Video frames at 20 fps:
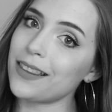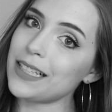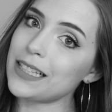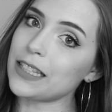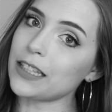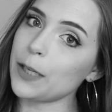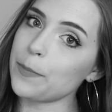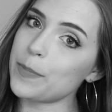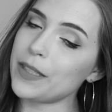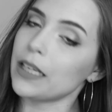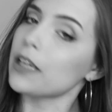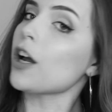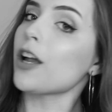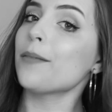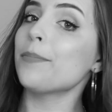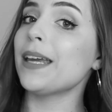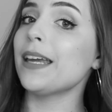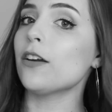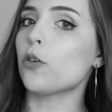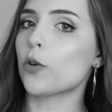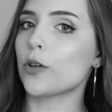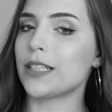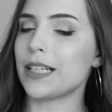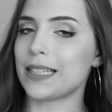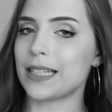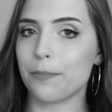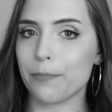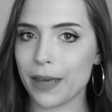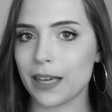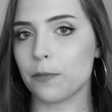this lipstick on me, or
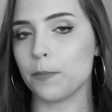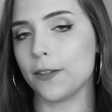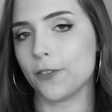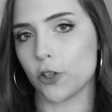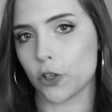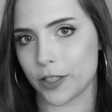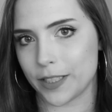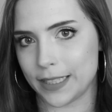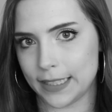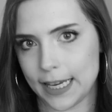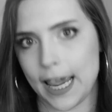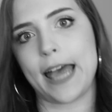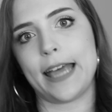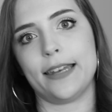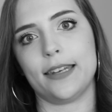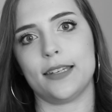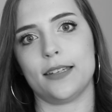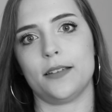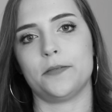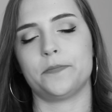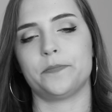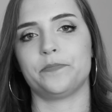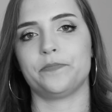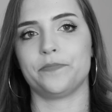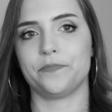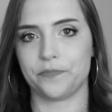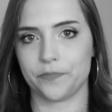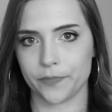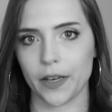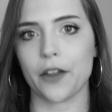does it make me look dead?
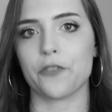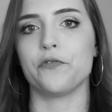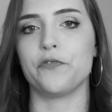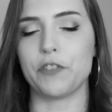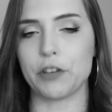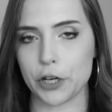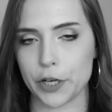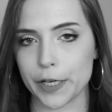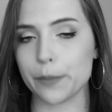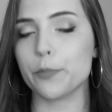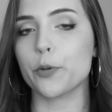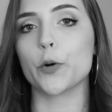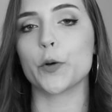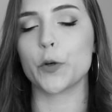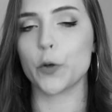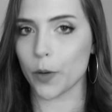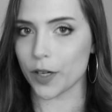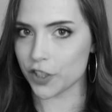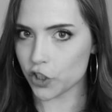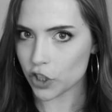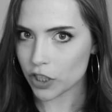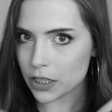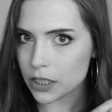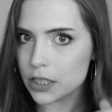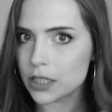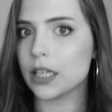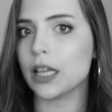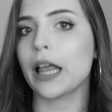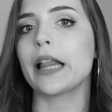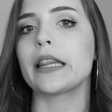Very important
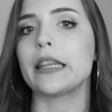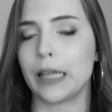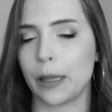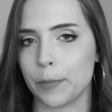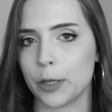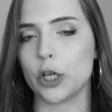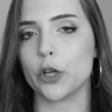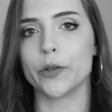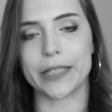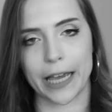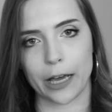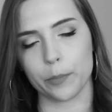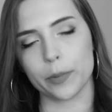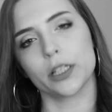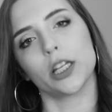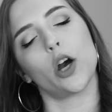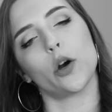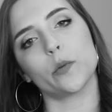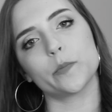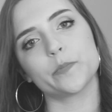questions. Let me know down below.